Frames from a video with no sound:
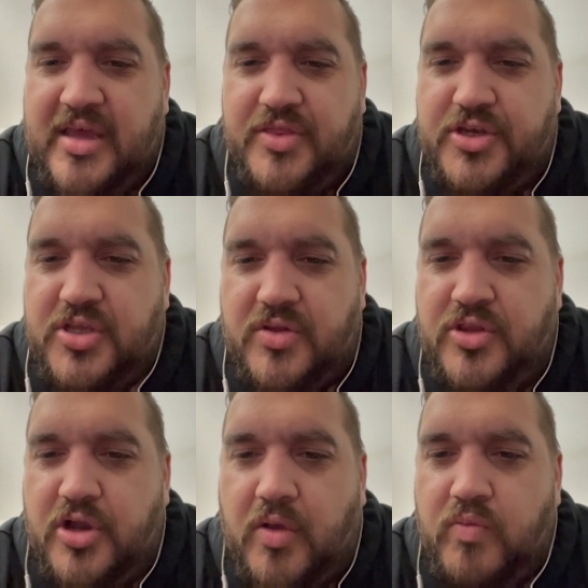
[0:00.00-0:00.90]
They're
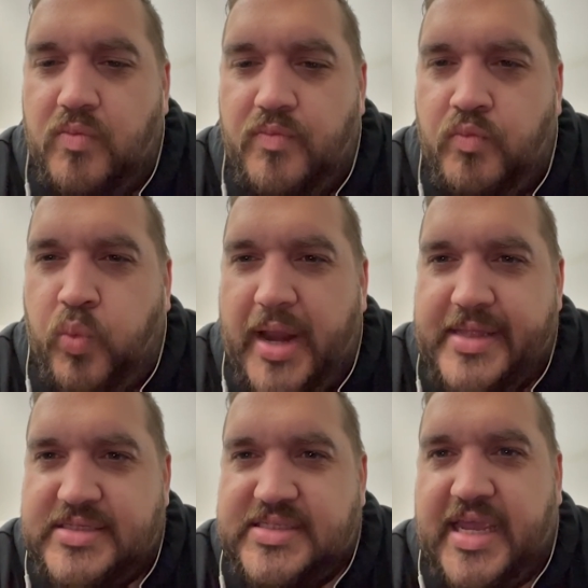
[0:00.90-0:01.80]
not
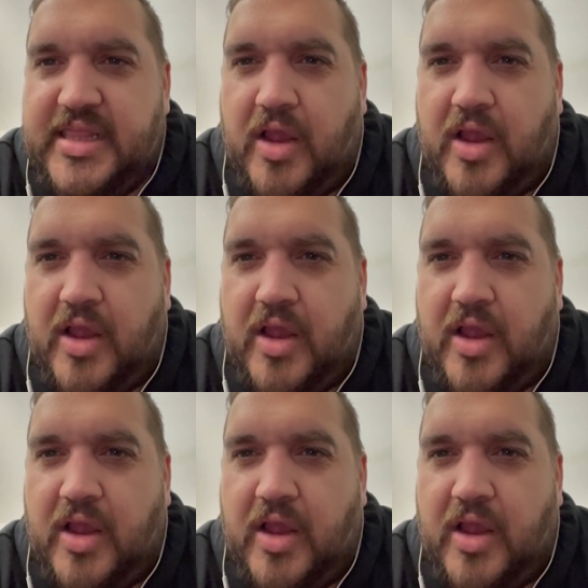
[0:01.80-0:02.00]
willing to take